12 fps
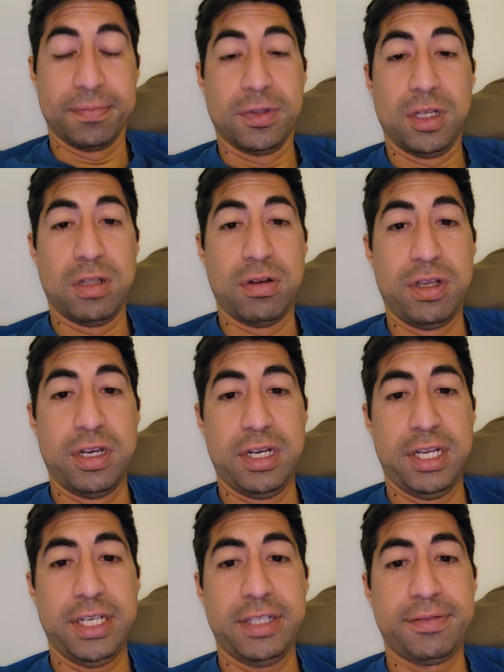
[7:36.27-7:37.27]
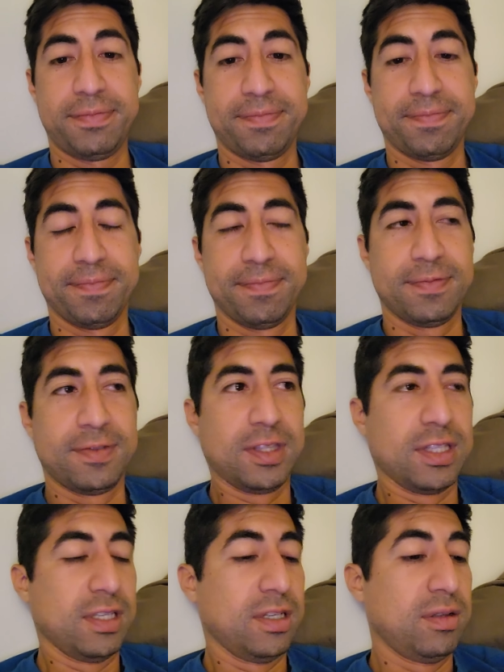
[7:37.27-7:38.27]
Another yawn.
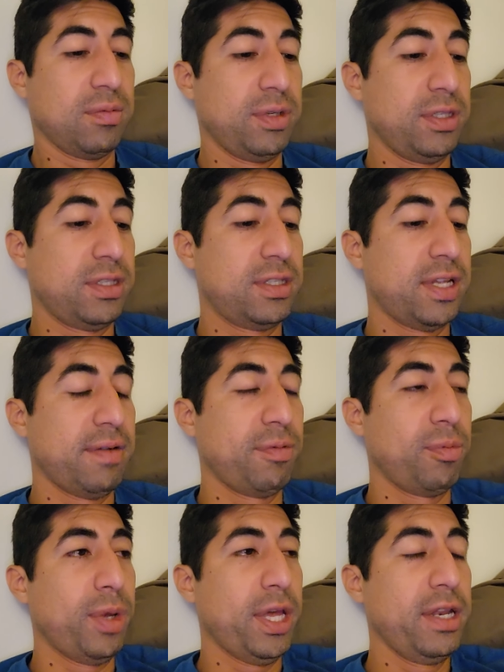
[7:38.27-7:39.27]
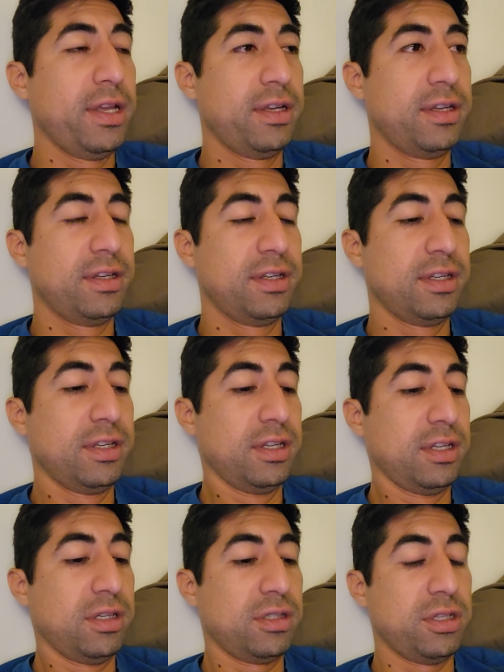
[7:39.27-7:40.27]
It's time for bed.
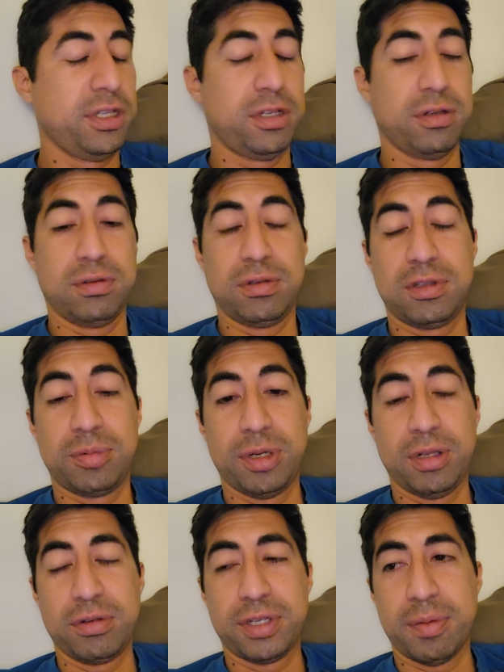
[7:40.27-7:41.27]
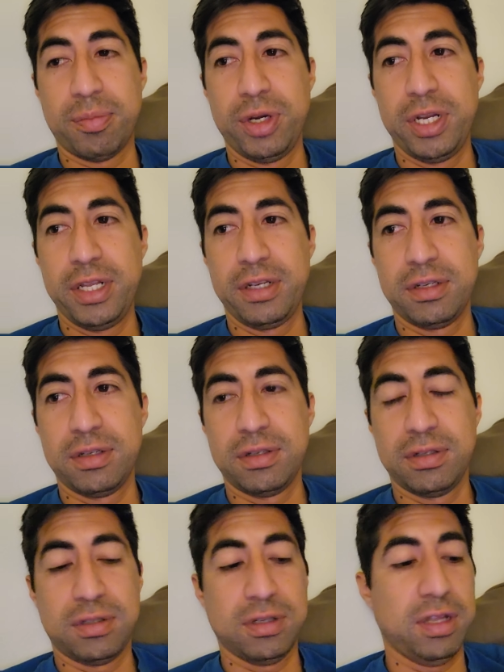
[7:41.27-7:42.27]
Still need to spend a little time reading.
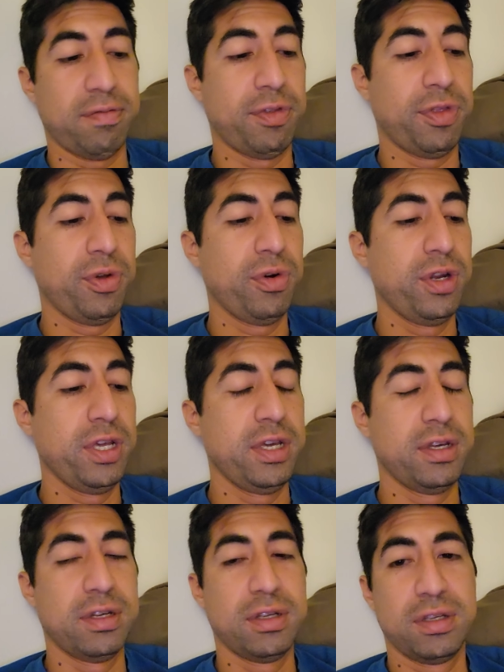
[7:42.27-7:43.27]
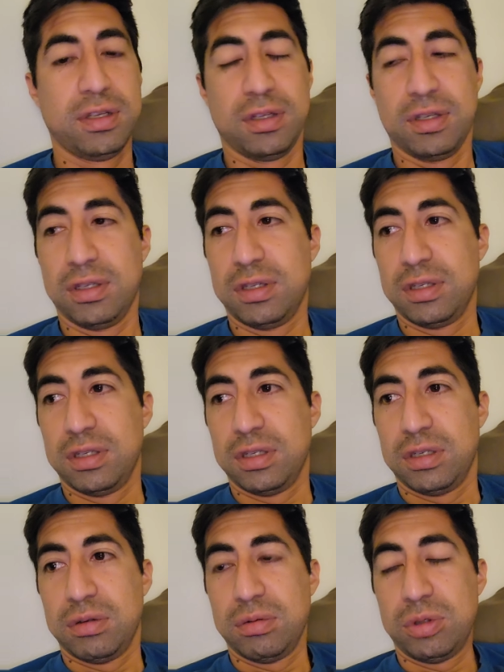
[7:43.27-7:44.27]
It's 11.30.
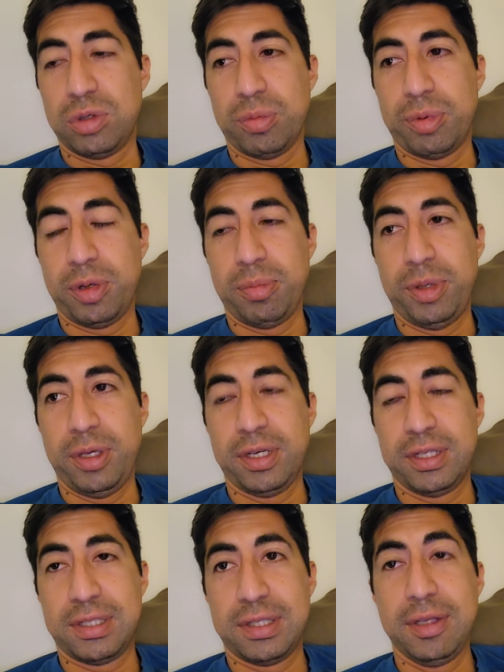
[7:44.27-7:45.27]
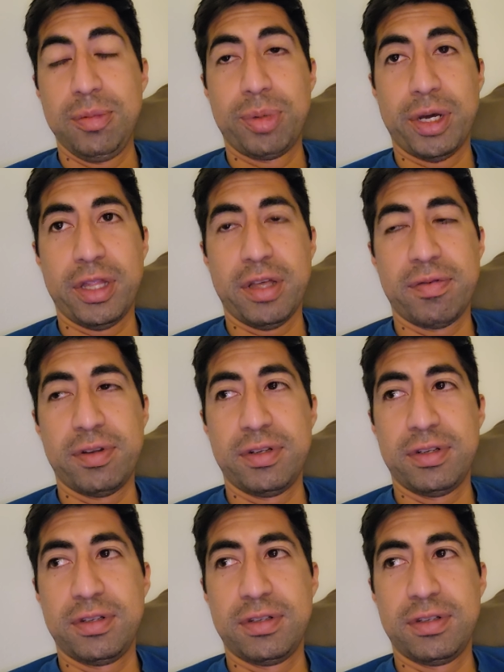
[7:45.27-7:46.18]
was hoping to be asleep by 11.